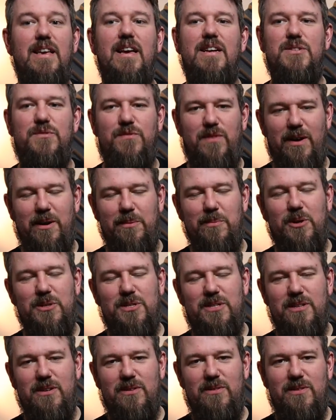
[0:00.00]
Yes, very
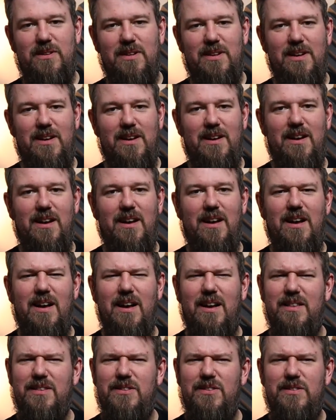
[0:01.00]
much so.
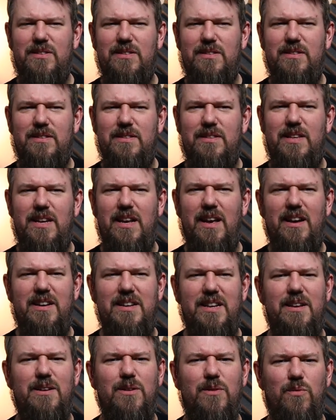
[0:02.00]
The
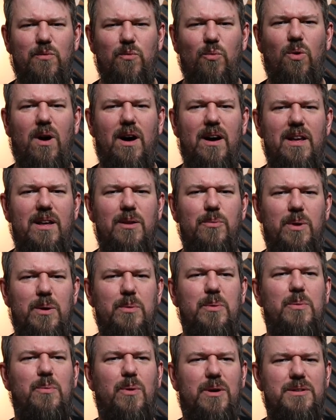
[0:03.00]
idea of why we
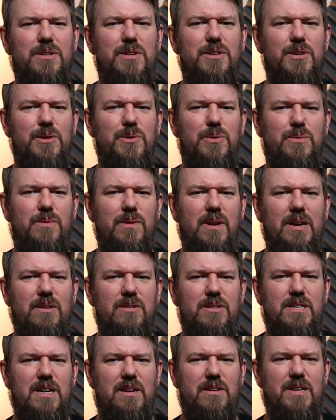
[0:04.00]
would want to do
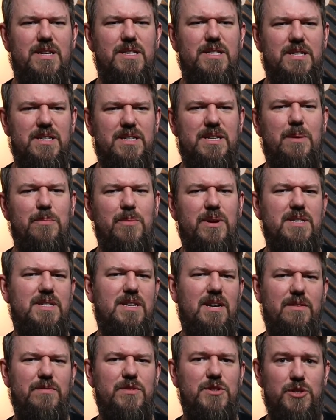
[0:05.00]
Hear Us Out is the same
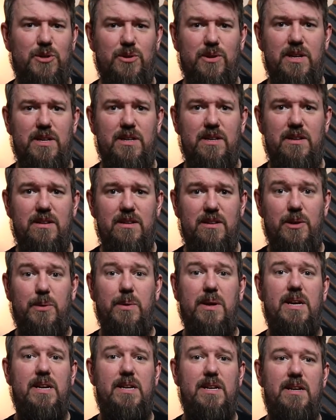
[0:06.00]
reason I've enjoyed
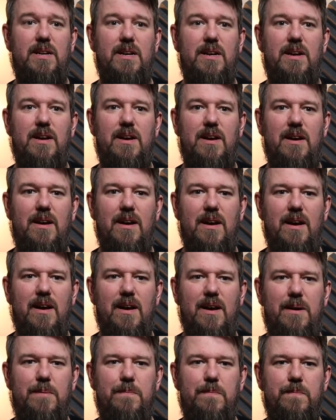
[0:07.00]
doing it.
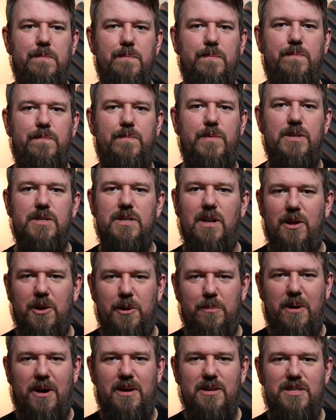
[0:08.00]
There's a
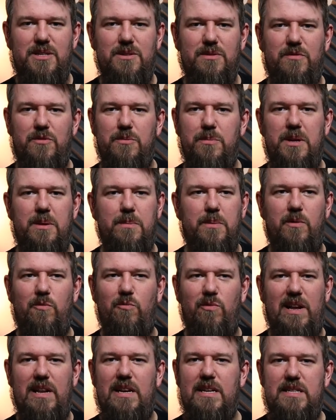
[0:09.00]
lot of parts to it for me, but
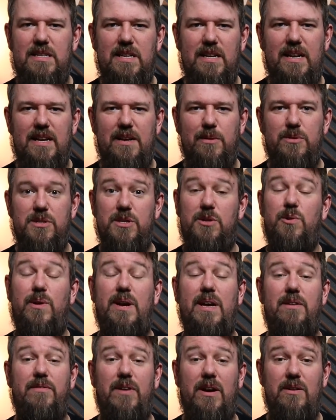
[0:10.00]
realistically it was a
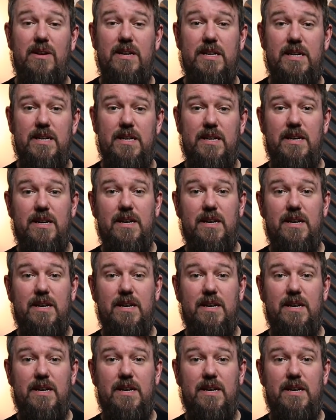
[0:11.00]
creative outlet.